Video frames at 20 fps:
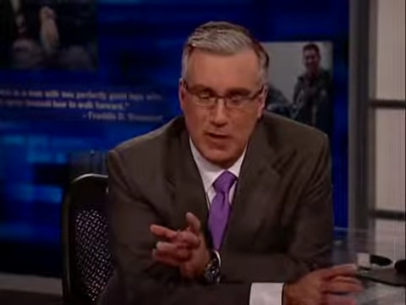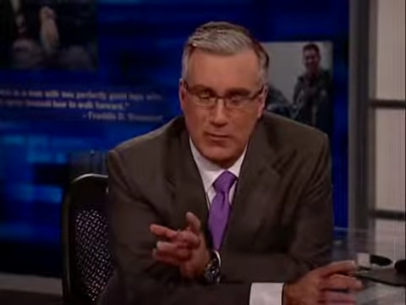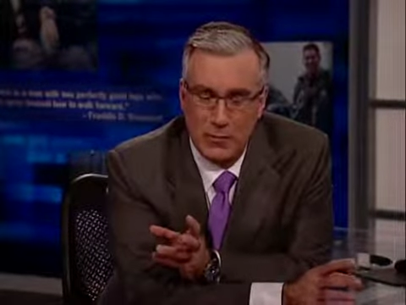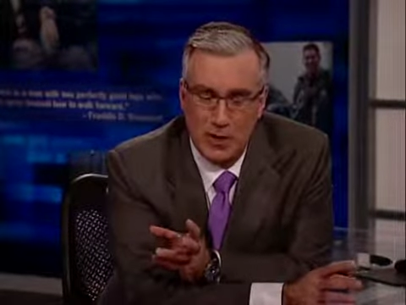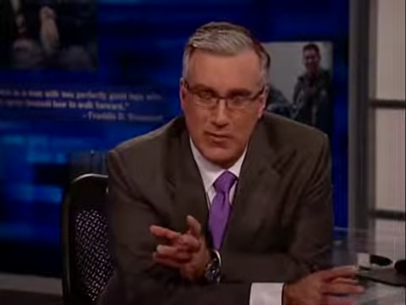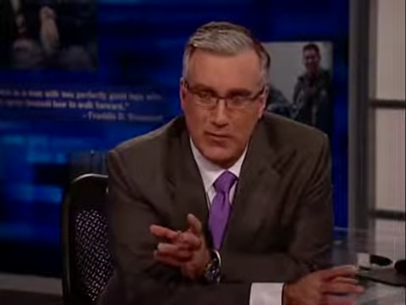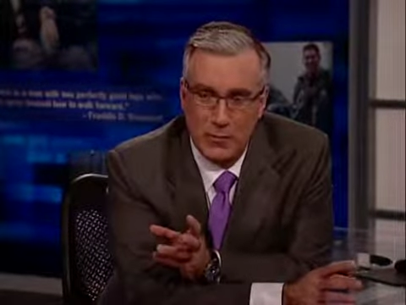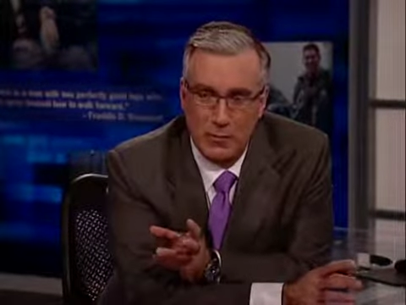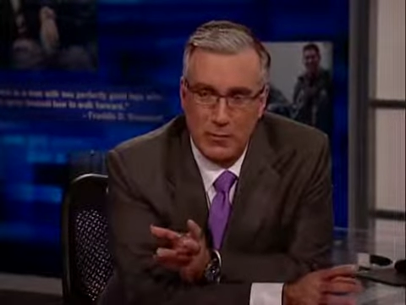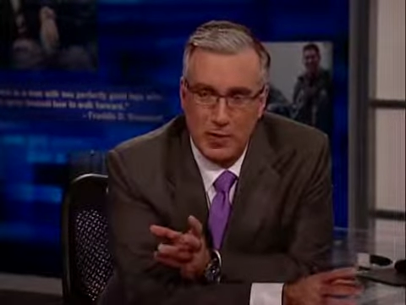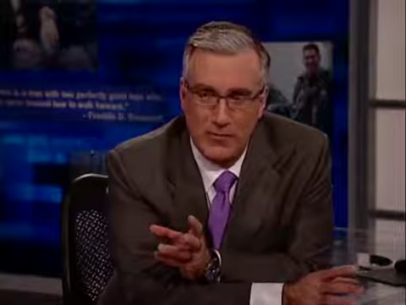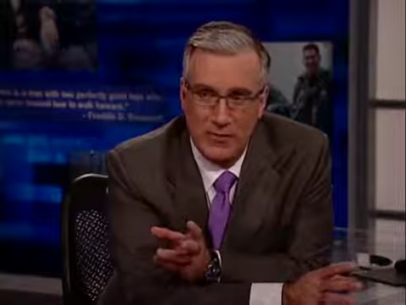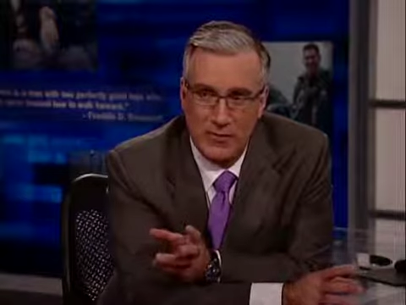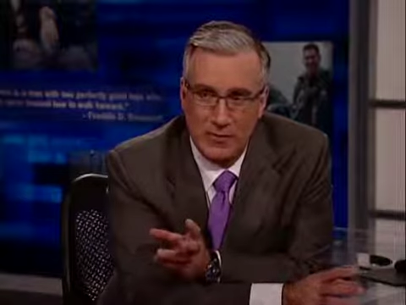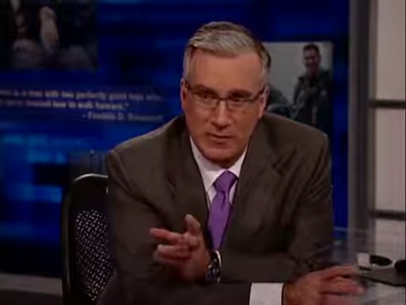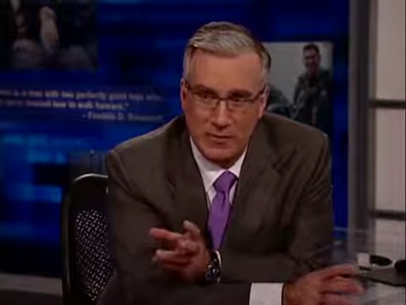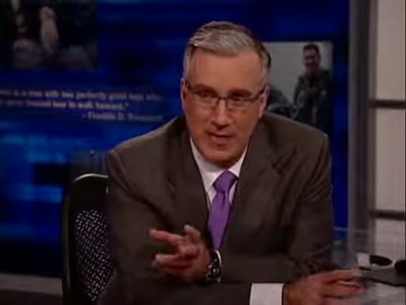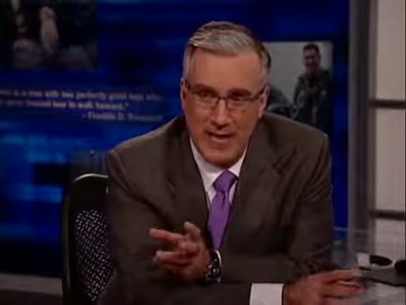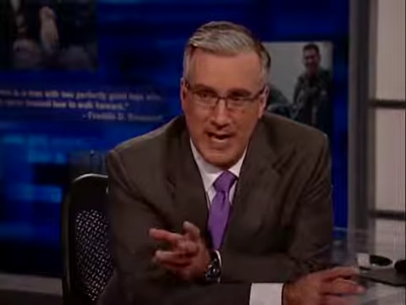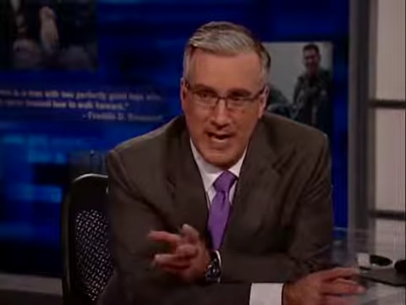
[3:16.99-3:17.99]
I've ever
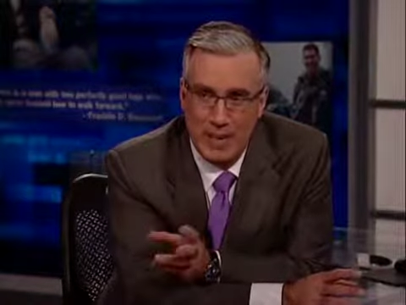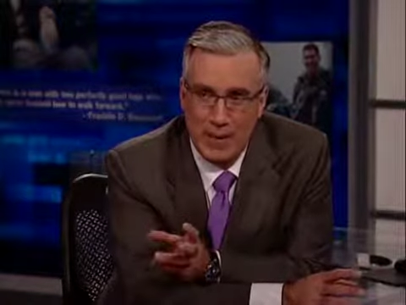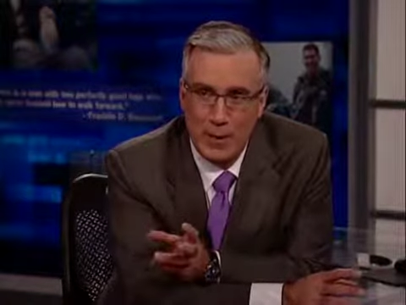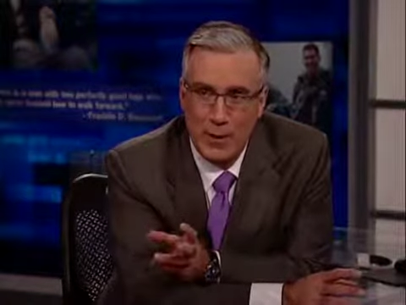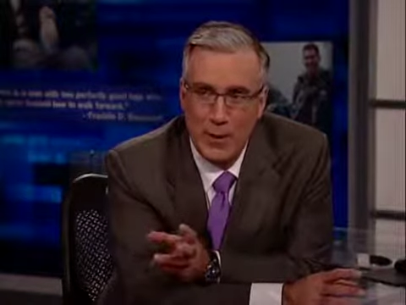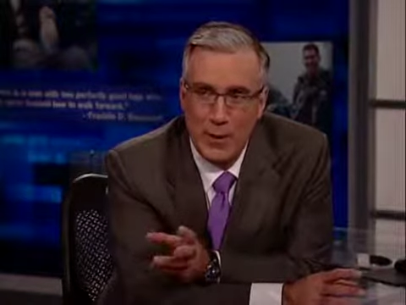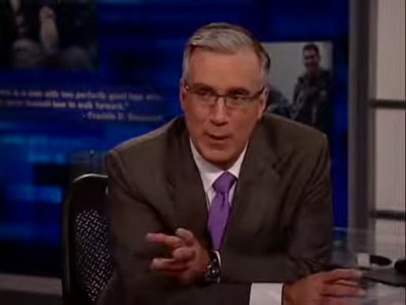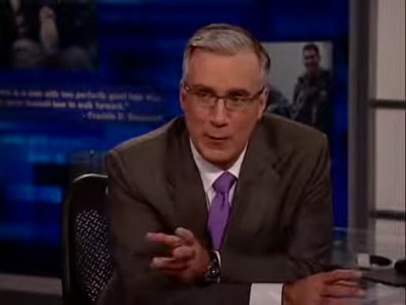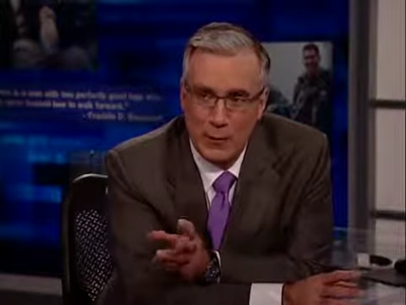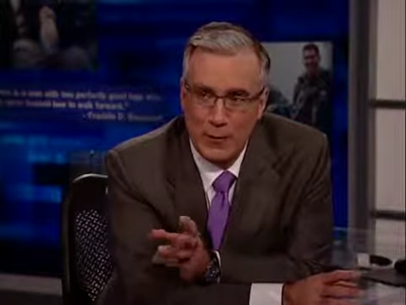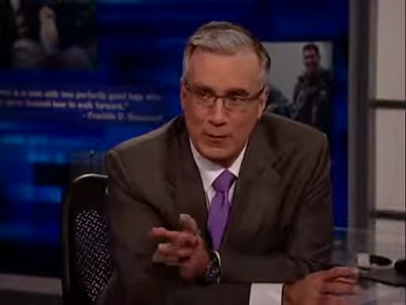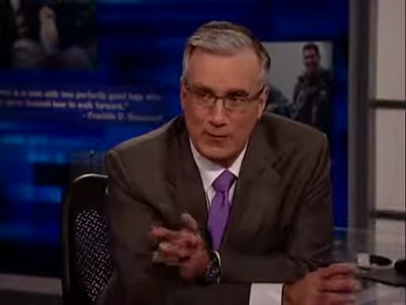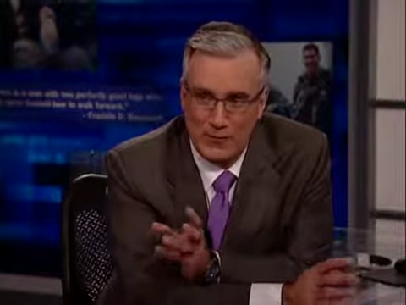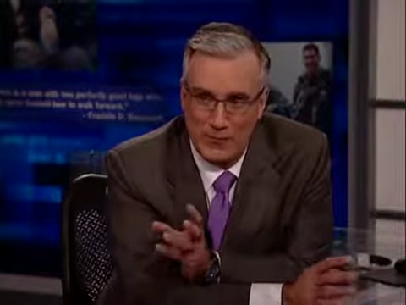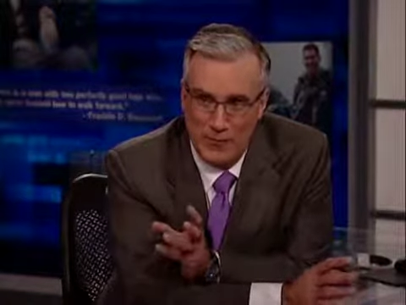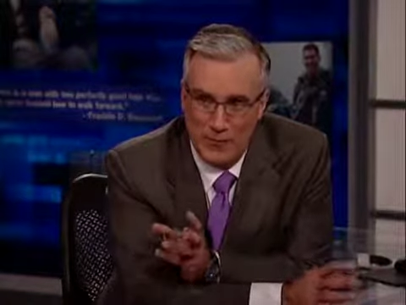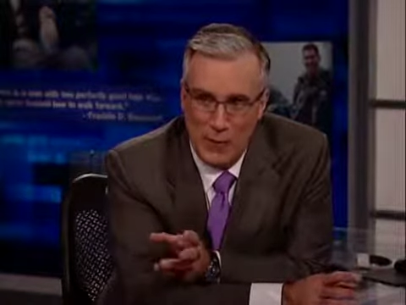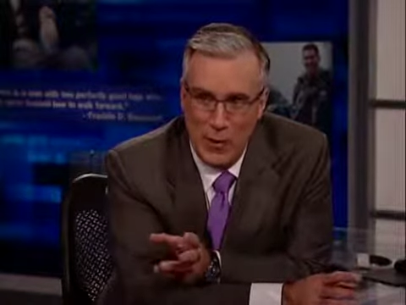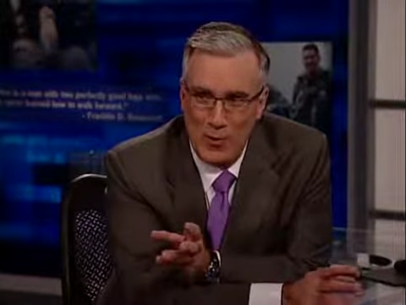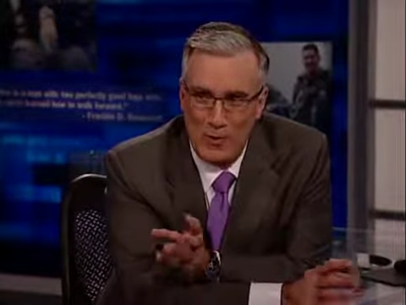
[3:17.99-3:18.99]
previously had was
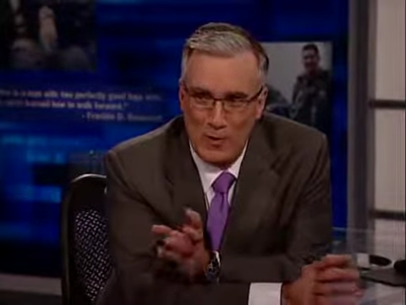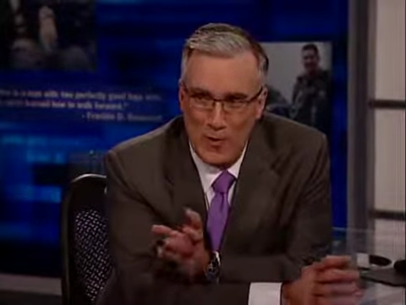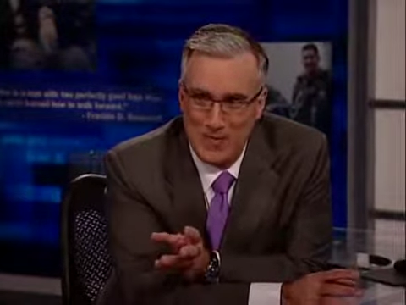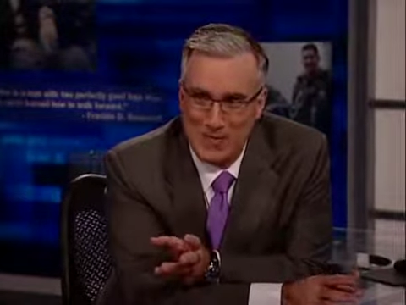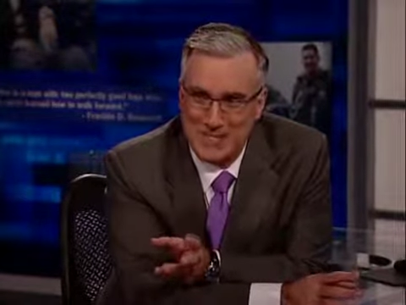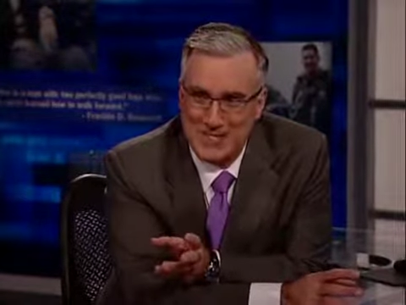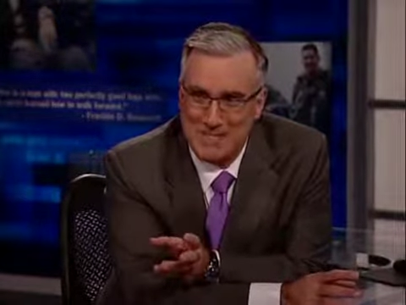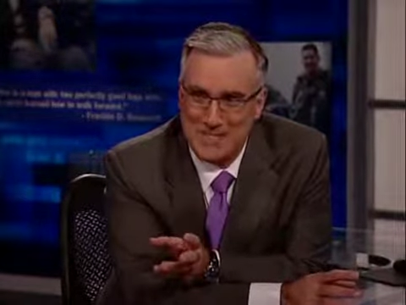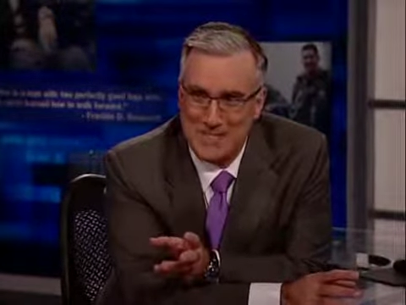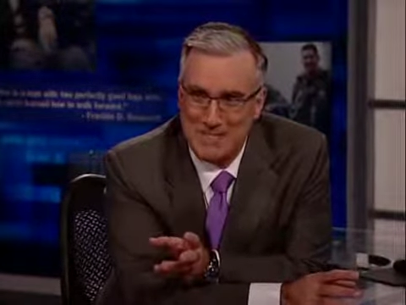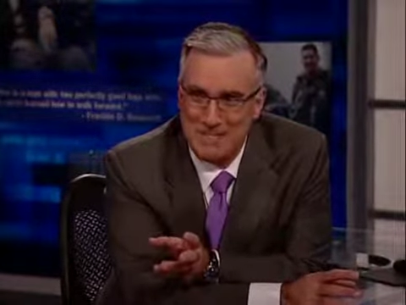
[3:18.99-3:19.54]
4 months.